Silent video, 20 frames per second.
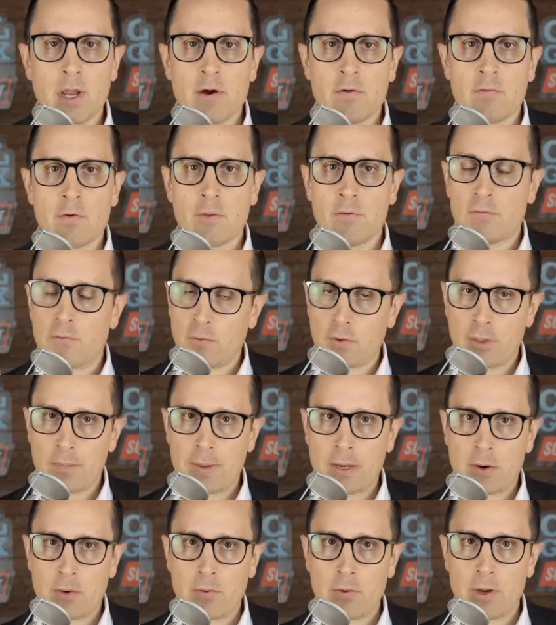For the
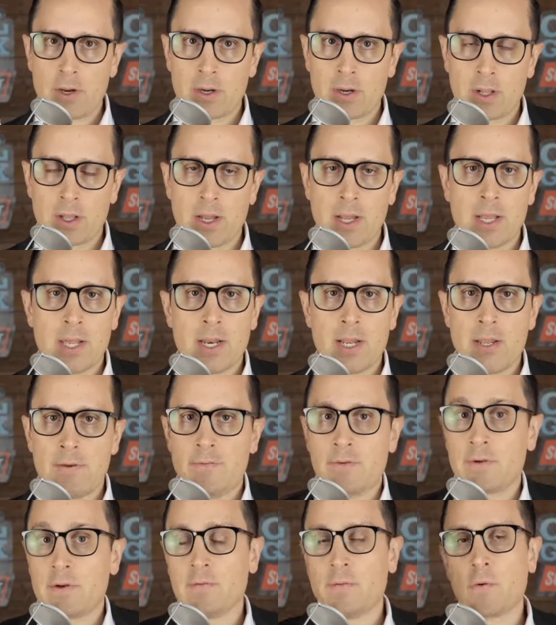Bitcoin client,
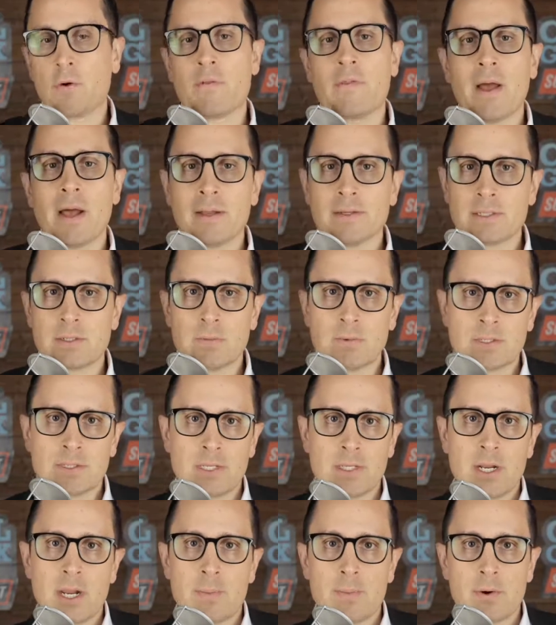54,000 was
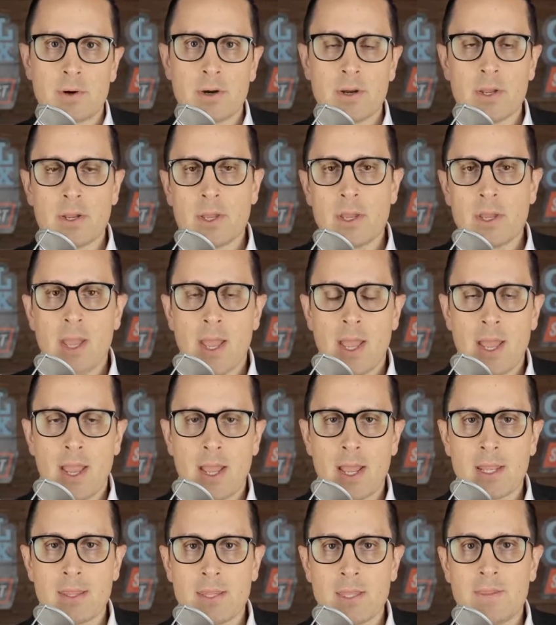the number,
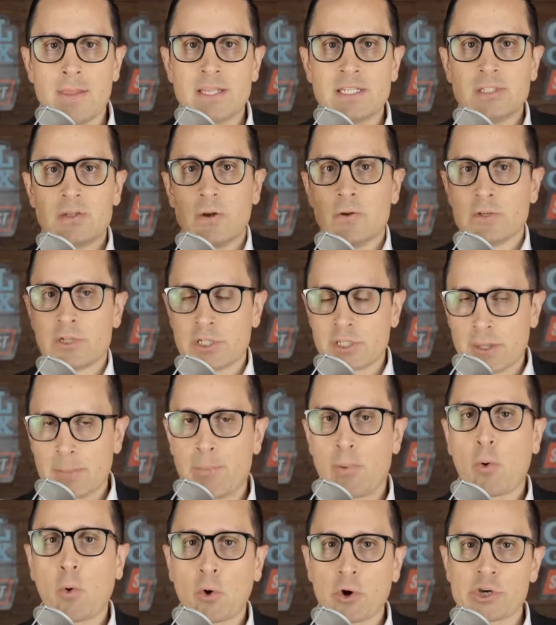and then they sold just a
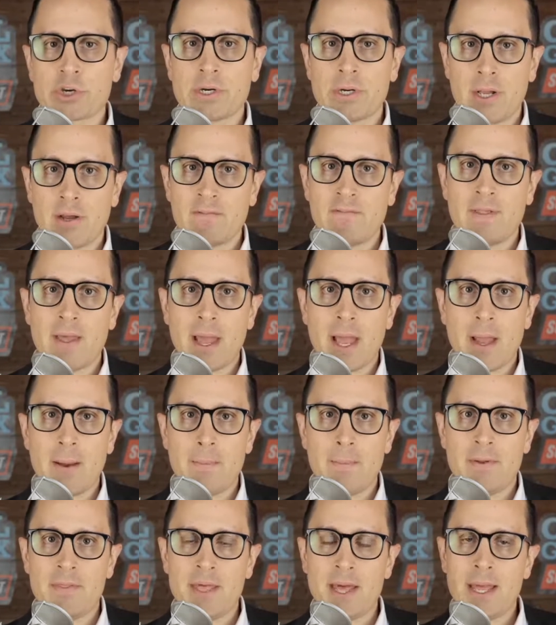portion of
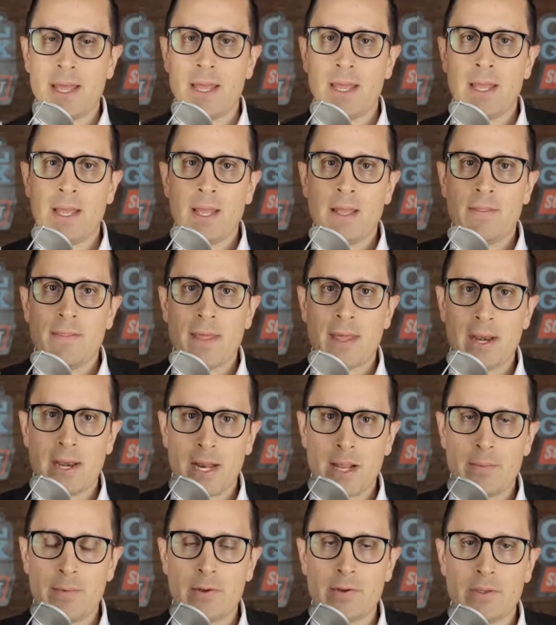that, but that
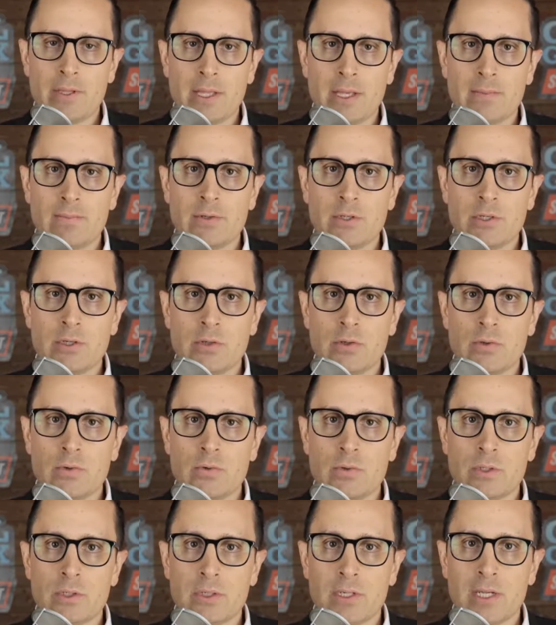enabled them
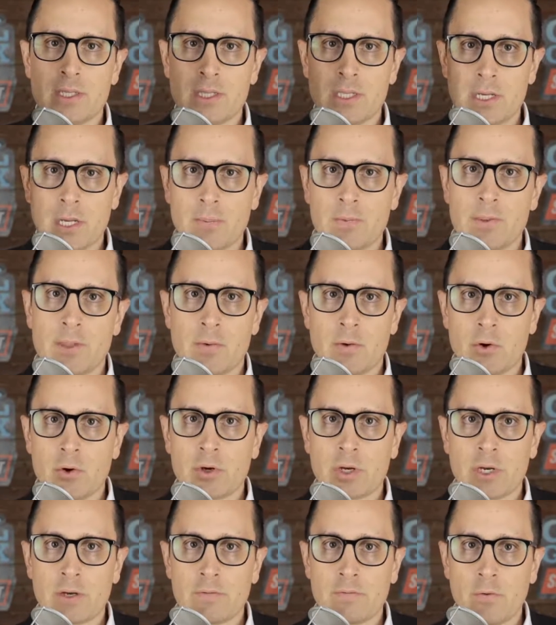to get the number they were
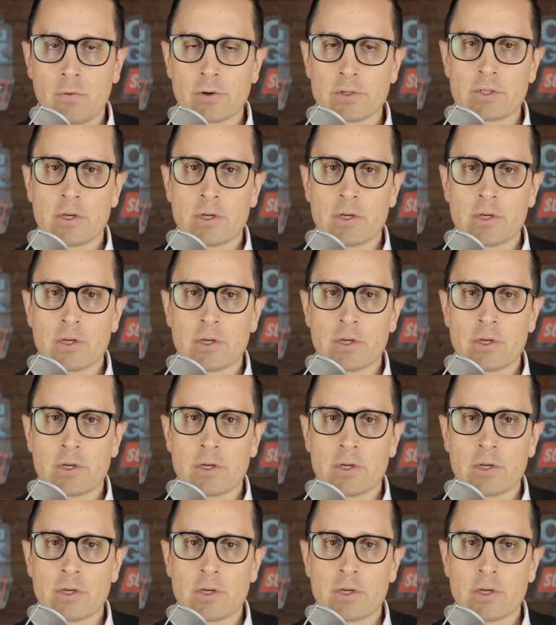looking for.